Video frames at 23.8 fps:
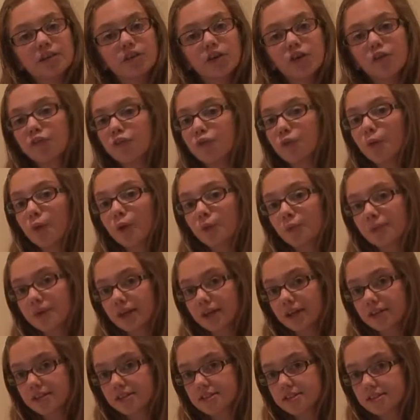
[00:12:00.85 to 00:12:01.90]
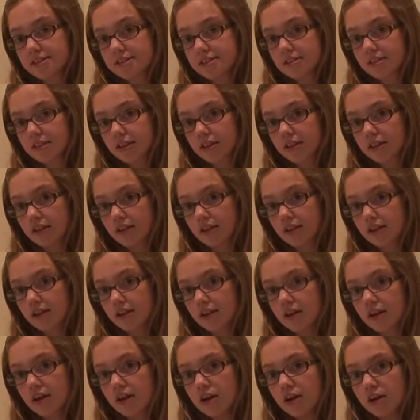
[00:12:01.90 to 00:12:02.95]
till 4 weeks,
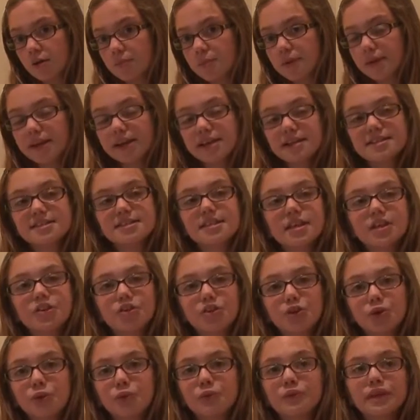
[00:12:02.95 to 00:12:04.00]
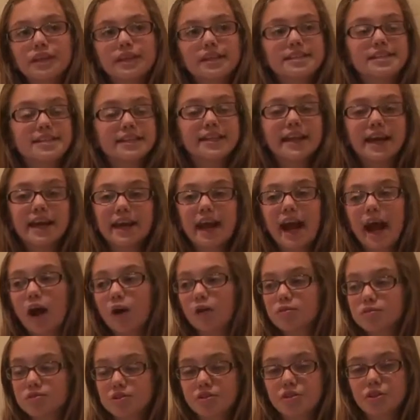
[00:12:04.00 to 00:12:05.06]
because they do need to get
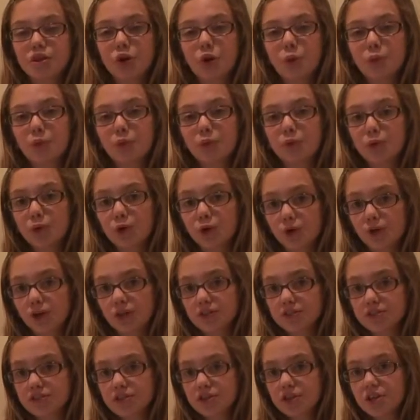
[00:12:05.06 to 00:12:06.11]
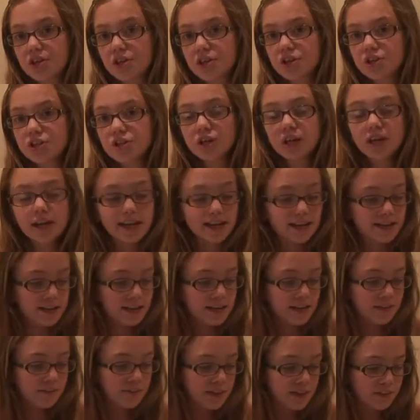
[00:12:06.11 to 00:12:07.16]
out into the open world.
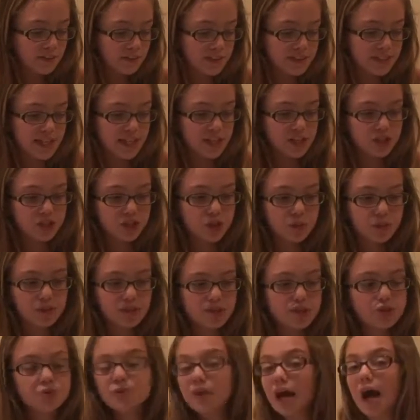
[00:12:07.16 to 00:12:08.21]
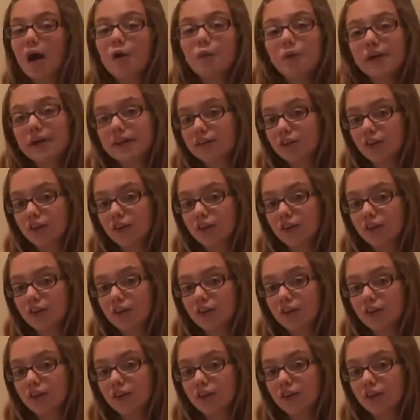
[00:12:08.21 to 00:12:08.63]
Even if it takes 2 weeks, do not wait